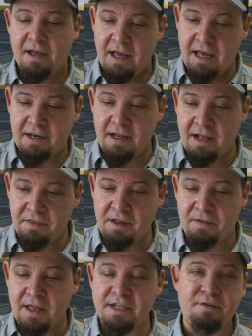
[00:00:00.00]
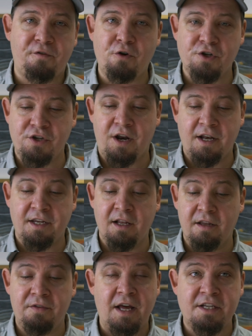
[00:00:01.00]
and that's of course not
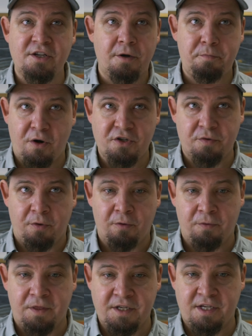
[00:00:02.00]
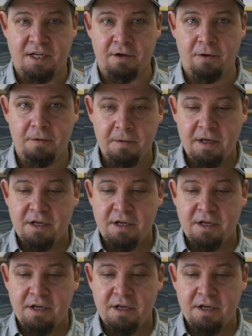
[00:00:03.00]
ideal. That's not possible with this needle.